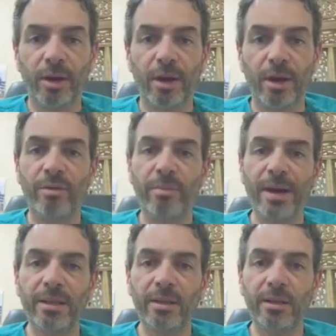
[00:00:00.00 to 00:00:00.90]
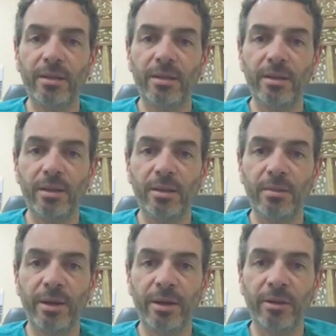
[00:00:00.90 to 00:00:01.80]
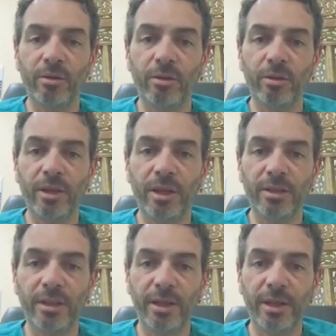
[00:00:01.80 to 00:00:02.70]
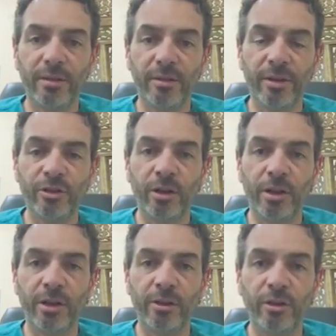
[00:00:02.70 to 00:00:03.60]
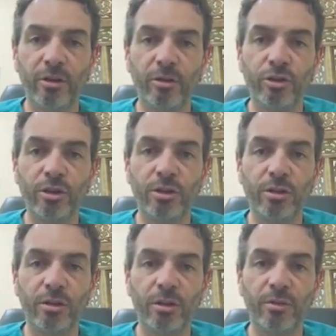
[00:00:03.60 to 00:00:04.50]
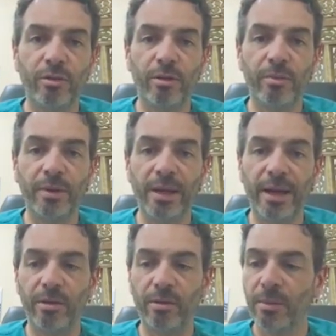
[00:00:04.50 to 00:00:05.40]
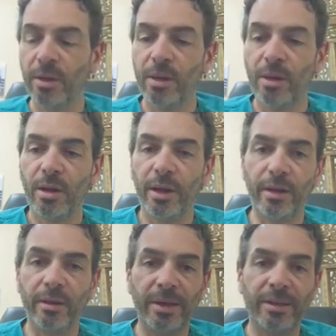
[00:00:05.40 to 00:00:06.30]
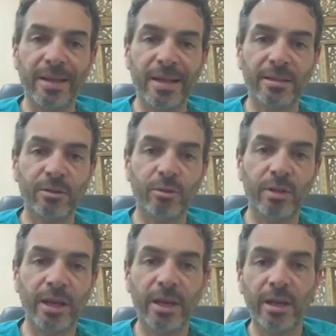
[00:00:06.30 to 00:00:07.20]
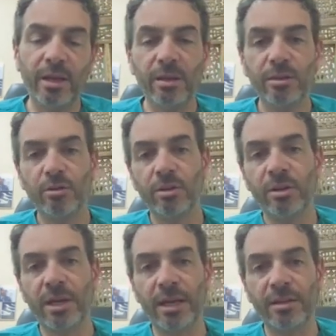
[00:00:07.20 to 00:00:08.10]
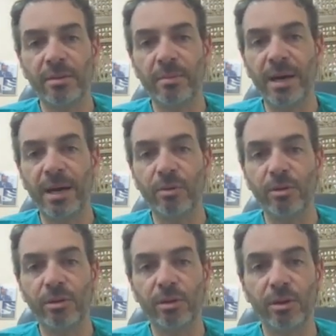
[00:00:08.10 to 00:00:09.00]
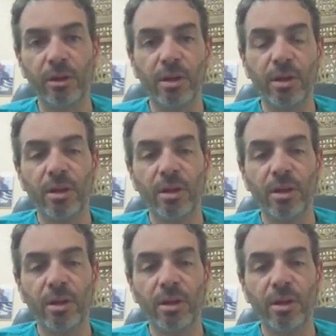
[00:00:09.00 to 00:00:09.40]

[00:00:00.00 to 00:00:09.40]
So hello everybody, this is Bernardo Cortese, interventional cardiologist from Milano, and my task today is to discuss about